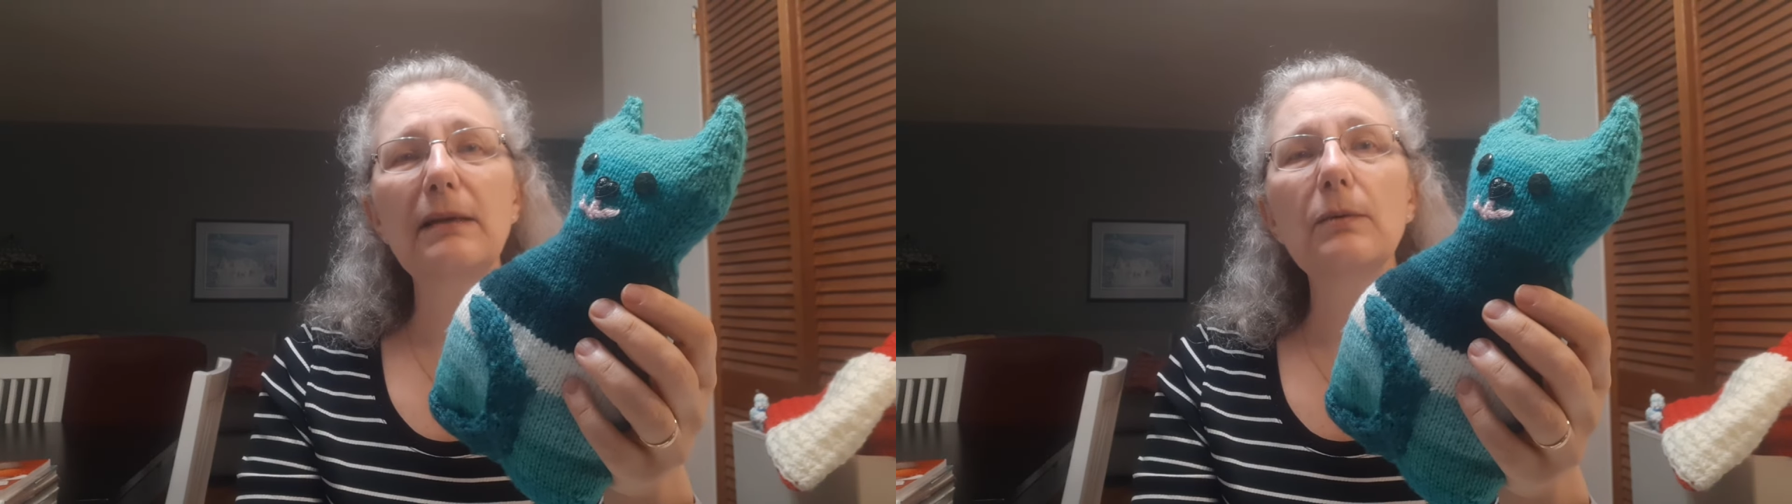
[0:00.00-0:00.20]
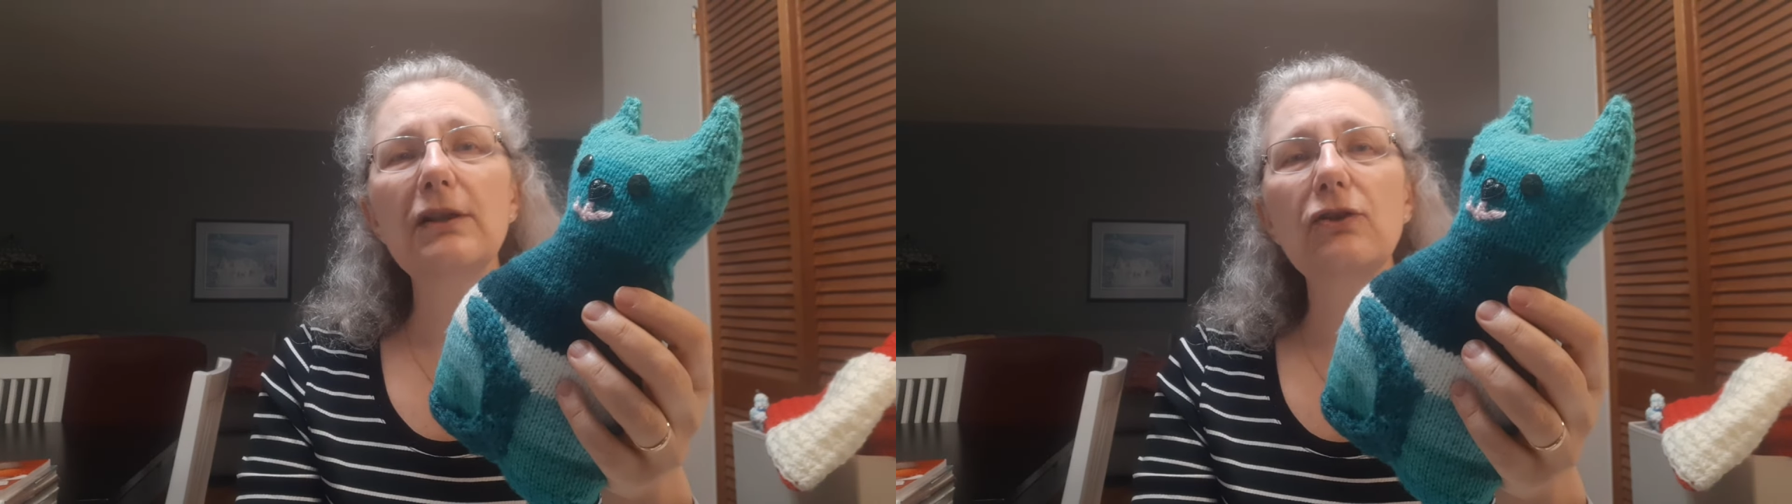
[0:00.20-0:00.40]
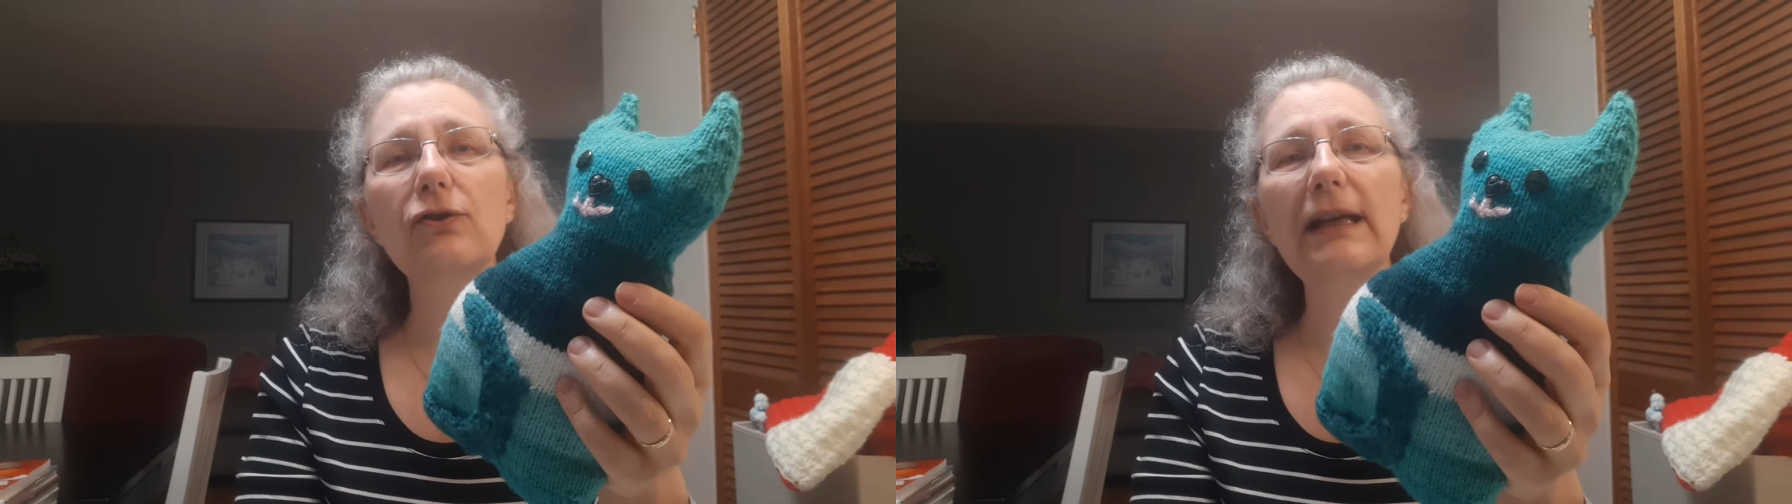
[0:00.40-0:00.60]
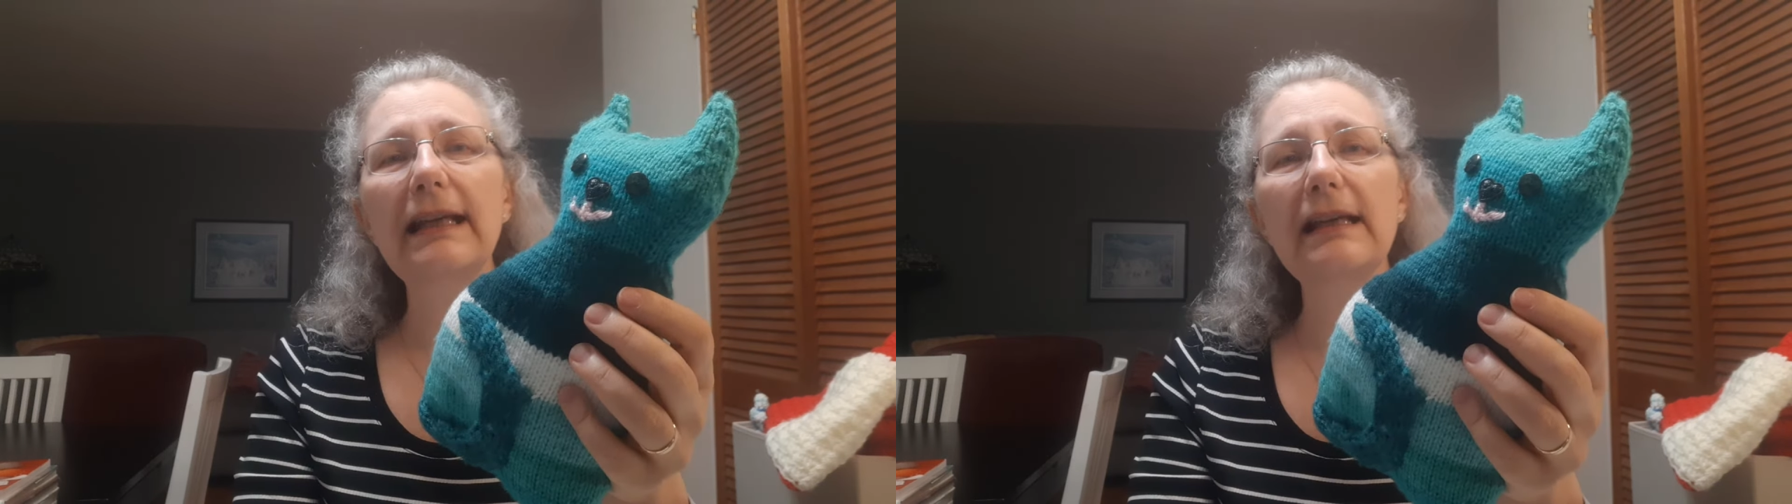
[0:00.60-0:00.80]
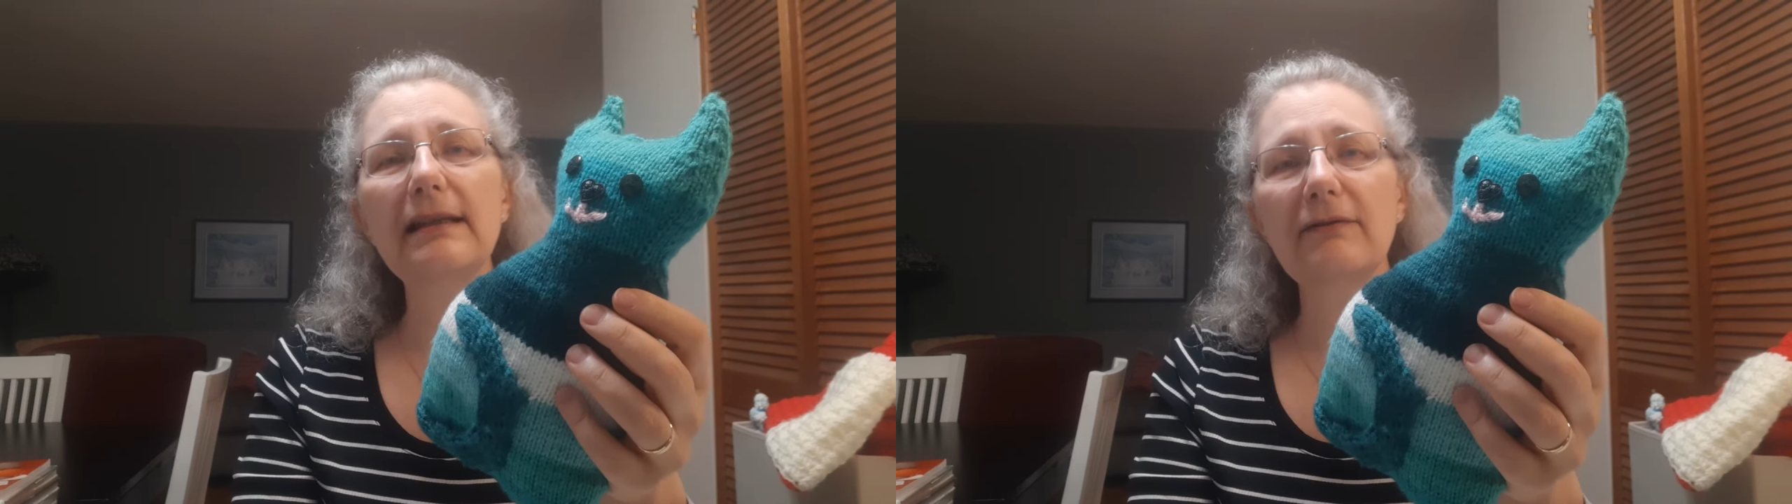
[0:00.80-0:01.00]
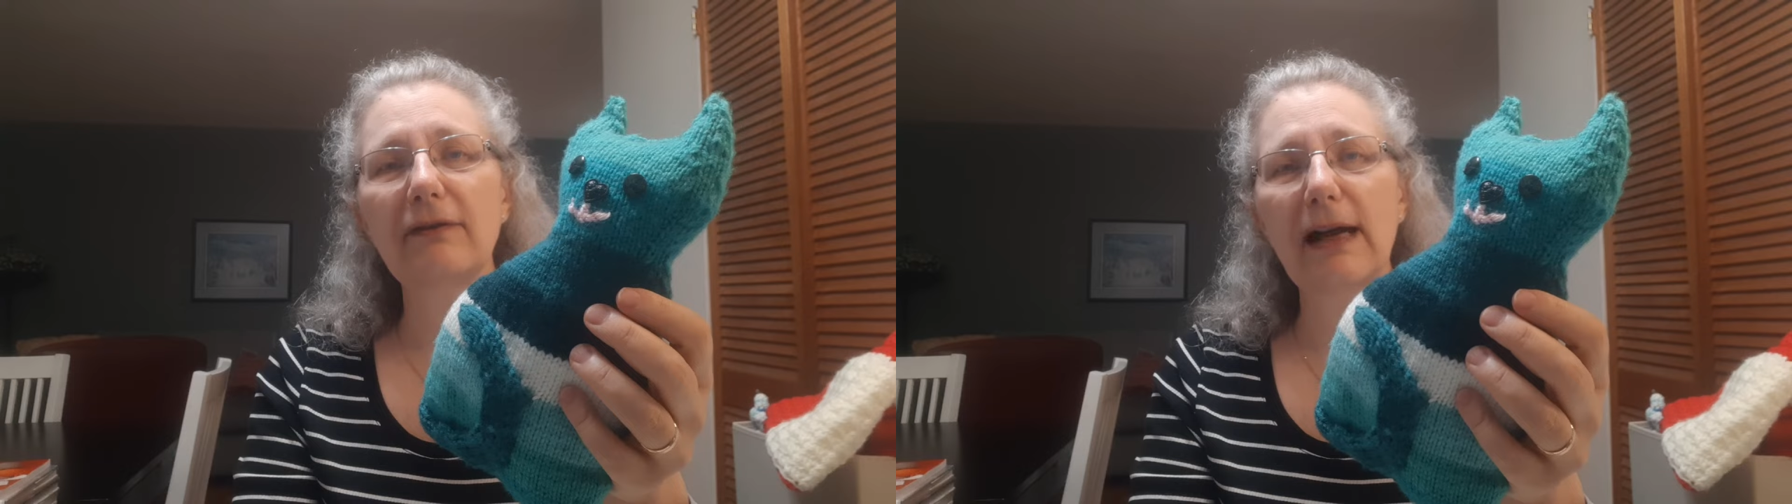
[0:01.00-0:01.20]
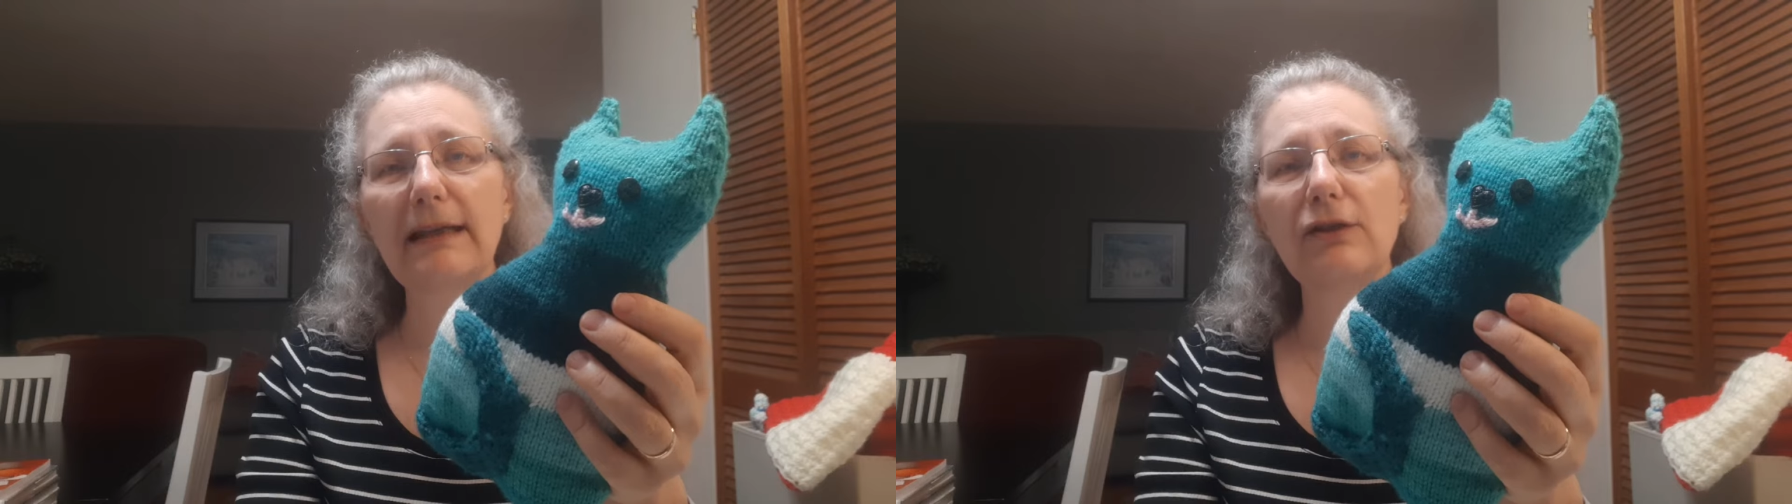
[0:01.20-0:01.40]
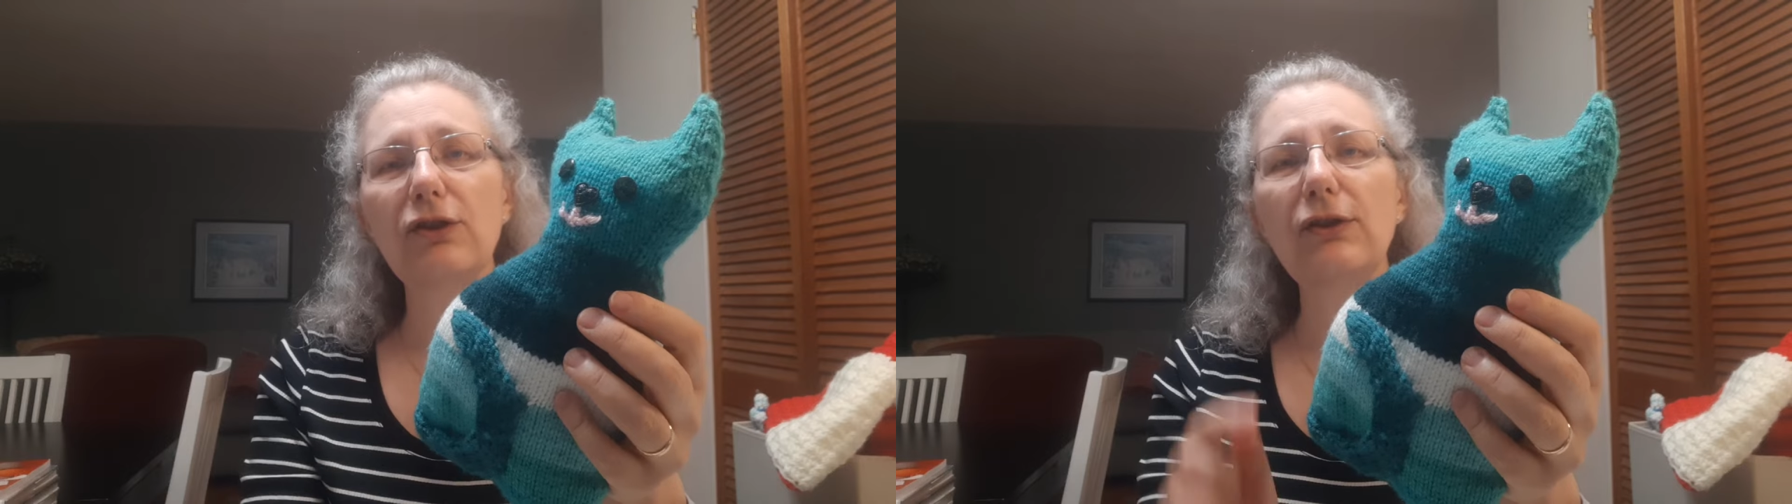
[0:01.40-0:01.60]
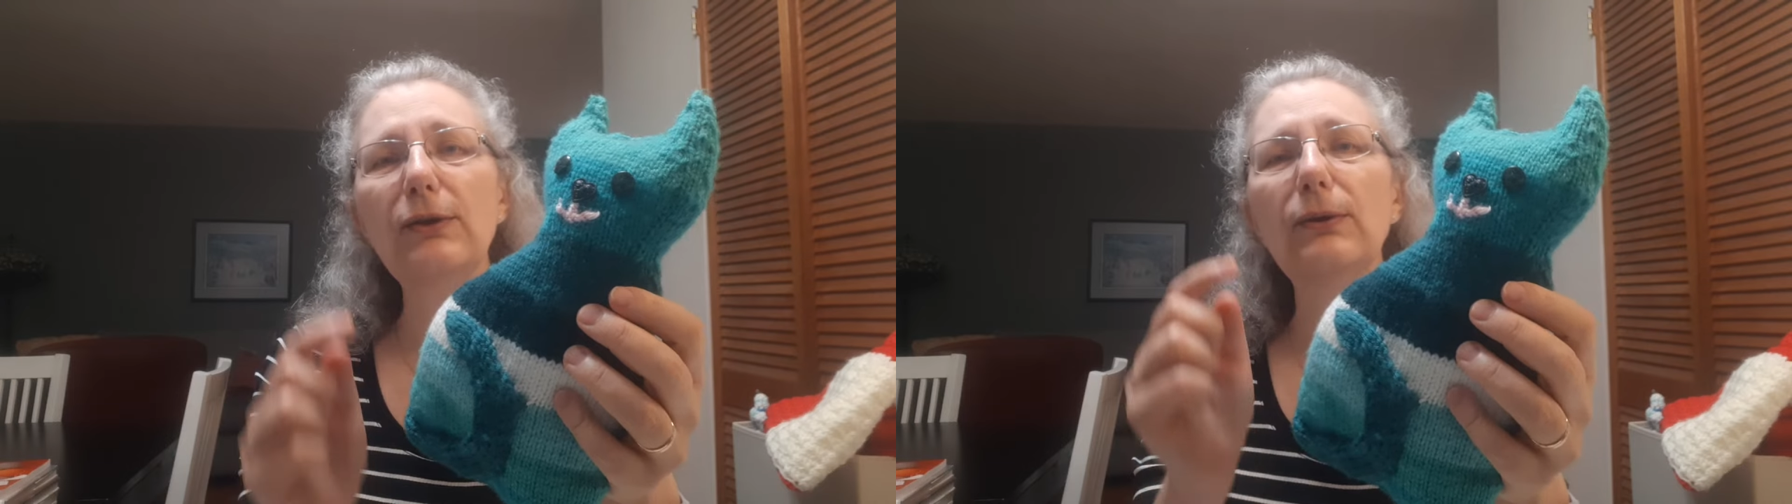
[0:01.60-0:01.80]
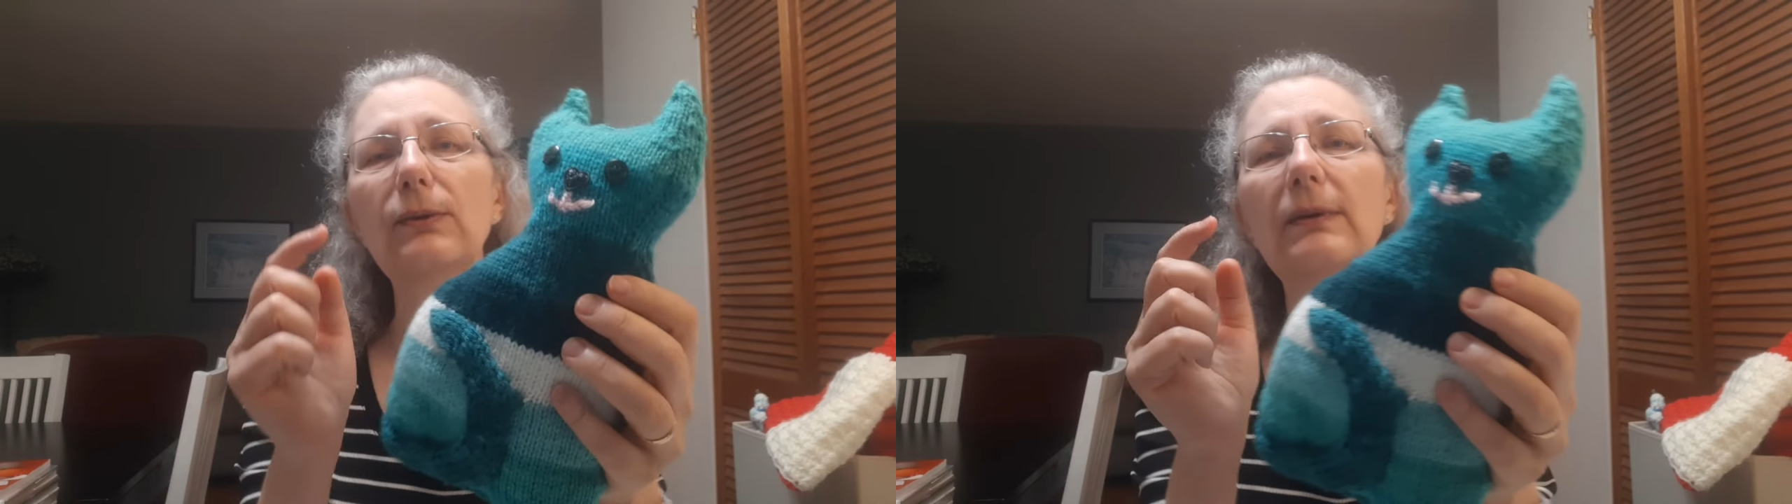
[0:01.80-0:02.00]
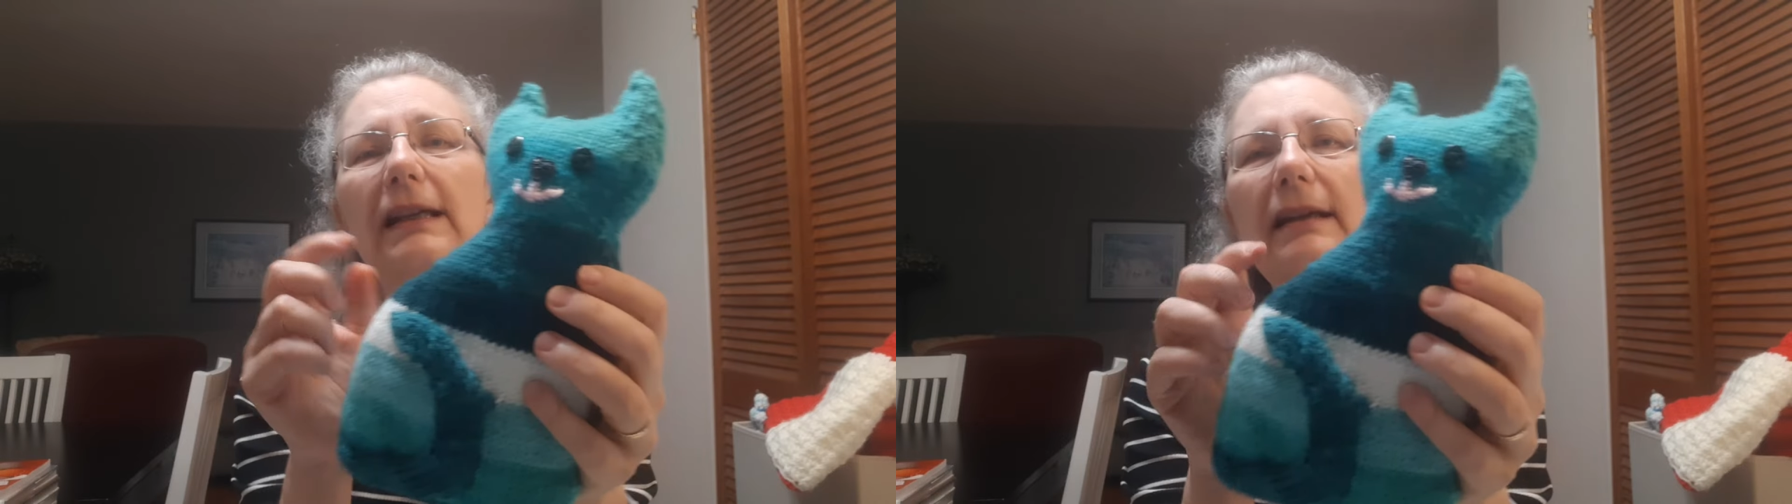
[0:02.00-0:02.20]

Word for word: it was tricky to find two